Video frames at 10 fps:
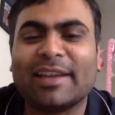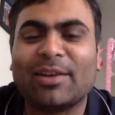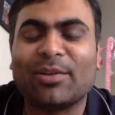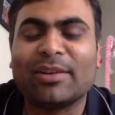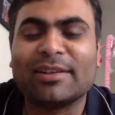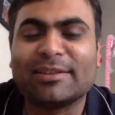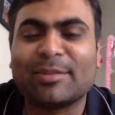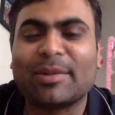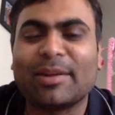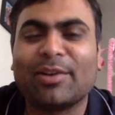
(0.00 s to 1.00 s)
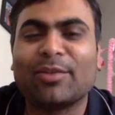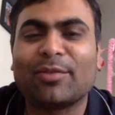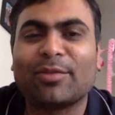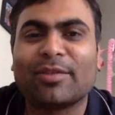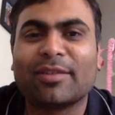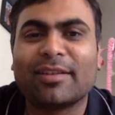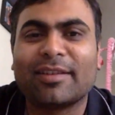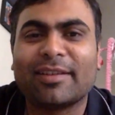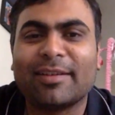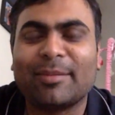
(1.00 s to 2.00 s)
around it, some kind of
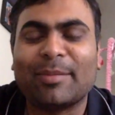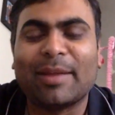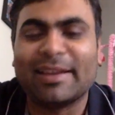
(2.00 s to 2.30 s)
bias.